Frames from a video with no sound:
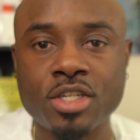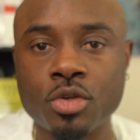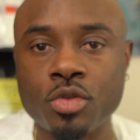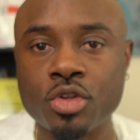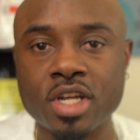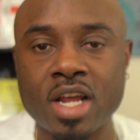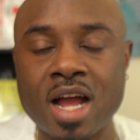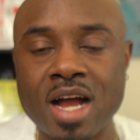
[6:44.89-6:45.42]
So
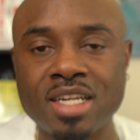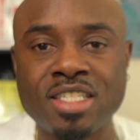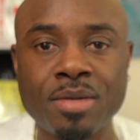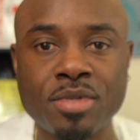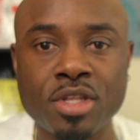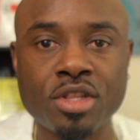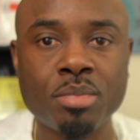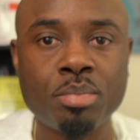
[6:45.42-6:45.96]
there's a
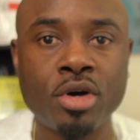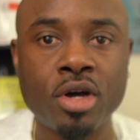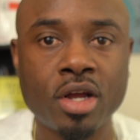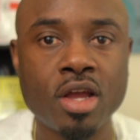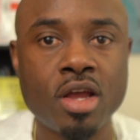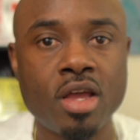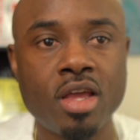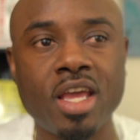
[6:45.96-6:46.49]
concept in the
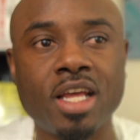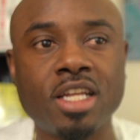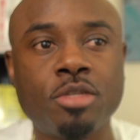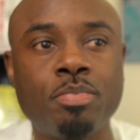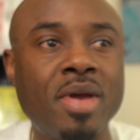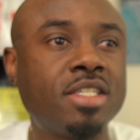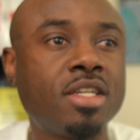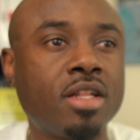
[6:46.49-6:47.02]
book it's
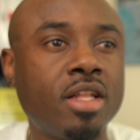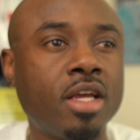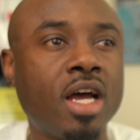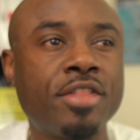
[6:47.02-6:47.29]
basically,